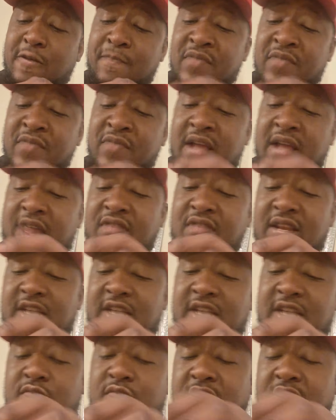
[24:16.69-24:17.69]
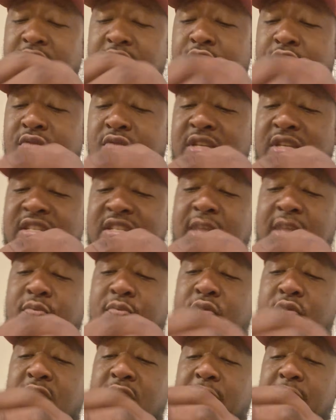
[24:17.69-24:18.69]
I think that's what they use to
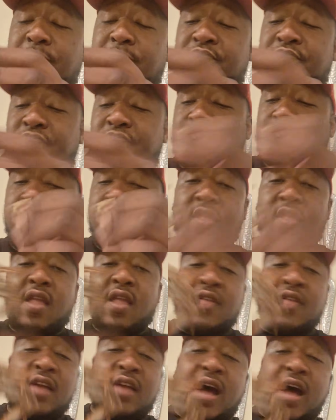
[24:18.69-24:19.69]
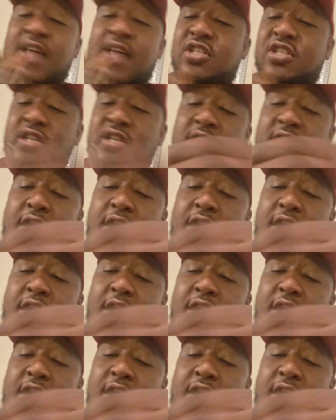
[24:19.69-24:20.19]
separate the oxygen out of